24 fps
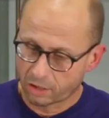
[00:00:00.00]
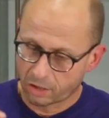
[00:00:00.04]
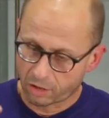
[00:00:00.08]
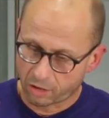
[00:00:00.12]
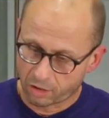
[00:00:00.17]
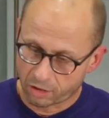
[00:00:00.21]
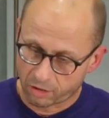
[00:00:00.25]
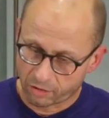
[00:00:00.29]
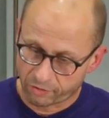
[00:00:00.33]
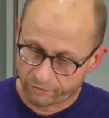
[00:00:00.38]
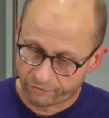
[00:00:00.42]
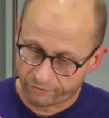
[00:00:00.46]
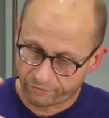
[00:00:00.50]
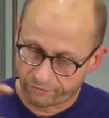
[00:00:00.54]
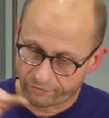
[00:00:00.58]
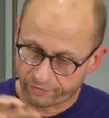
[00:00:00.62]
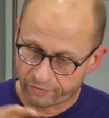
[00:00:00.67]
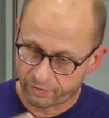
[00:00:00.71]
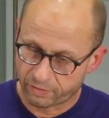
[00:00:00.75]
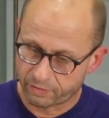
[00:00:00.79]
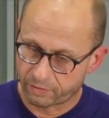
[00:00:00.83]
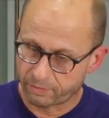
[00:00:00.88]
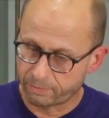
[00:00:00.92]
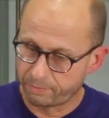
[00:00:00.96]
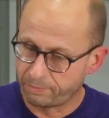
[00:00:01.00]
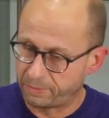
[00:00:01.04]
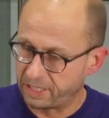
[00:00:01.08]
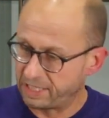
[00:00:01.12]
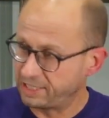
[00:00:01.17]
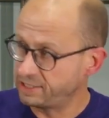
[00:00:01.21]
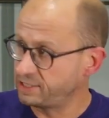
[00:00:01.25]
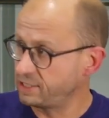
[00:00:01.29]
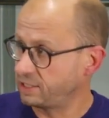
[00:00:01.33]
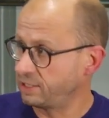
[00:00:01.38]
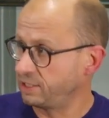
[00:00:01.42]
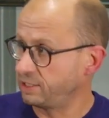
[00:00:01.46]
of
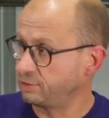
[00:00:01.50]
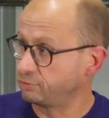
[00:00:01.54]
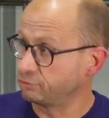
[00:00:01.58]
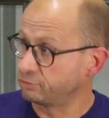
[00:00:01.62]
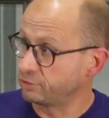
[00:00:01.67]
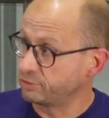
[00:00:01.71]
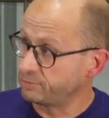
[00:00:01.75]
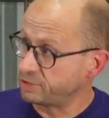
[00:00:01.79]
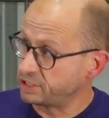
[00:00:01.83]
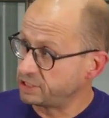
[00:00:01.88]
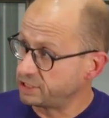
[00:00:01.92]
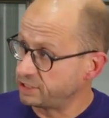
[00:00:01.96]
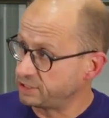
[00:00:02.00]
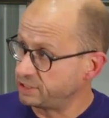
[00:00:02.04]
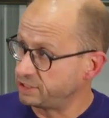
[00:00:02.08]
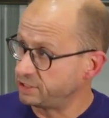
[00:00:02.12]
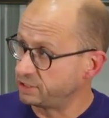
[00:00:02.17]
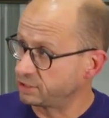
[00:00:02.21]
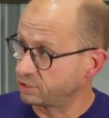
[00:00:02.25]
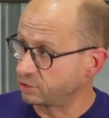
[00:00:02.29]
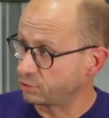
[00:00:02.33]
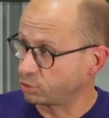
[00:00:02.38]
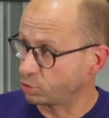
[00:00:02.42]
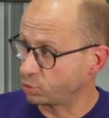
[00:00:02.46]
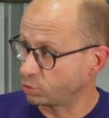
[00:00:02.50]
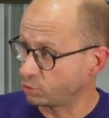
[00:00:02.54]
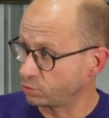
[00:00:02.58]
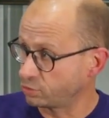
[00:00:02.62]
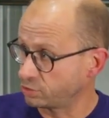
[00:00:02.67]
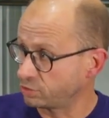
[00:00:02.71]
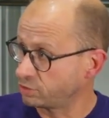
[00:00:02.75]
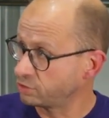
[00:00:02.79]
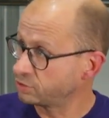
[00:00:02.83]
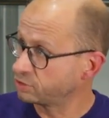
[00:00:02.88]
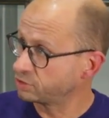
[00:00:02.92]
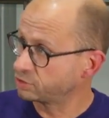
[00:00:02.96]
basically remediated
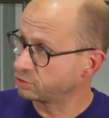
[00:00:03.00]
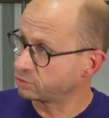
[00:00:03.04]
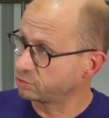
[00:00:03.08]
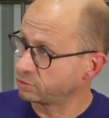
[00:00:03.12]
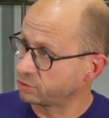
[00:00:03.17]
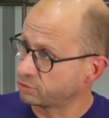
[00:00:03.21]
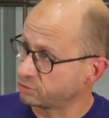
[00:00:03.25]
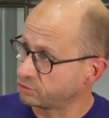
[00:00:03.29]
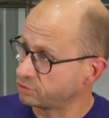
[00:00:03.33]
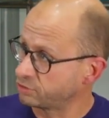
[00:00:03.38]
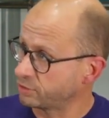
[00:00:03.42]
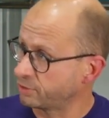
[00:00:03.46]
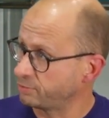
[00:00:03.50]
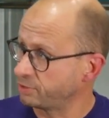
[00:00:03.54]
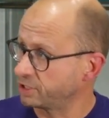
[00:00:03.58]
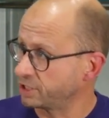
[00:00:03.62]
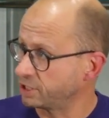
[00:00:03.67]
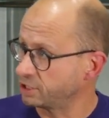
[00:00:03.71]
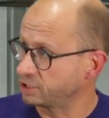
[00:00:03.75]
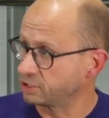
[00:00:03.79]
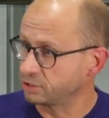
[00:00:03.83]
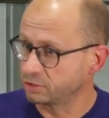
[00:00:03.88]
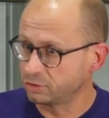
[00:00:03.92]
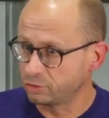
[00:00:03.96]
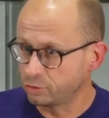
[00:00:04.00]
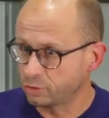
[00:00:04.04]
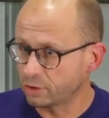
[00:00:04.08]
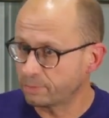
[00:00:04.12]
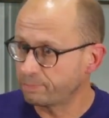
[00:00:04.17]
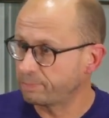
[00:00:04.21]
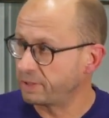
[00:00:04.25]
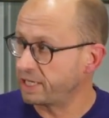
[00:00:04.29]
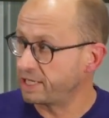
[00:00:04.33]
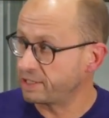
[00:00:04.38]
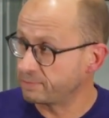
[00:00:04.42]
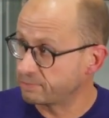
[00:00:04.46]
code throughout your application. You are
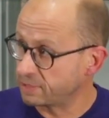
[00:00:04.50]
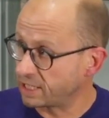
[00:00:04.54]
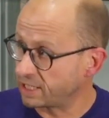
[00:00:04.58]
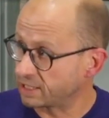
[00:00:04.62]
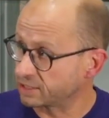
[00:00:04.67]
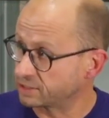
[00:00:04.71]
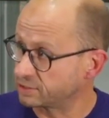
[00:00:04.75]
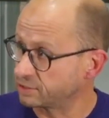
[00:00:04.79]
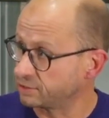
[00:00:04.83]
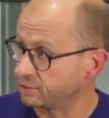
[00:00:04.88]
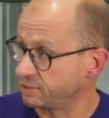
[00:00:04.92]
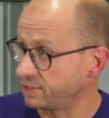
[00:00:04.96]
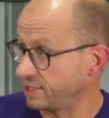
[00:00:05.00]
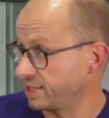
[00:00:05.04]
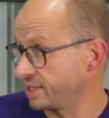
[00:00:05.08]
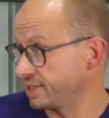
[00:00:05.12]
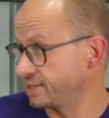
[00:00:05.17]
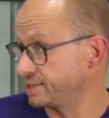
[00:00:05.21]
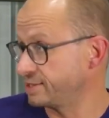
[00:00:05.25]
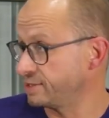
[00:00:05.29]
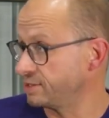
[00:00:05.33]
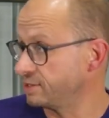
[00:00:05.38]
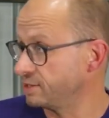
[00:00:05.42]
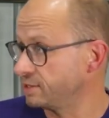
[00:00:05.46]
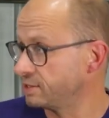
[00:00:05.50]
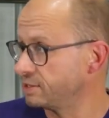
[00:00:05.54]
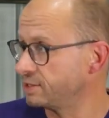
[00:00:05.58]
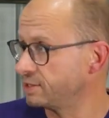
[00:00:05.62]
paying back the legacy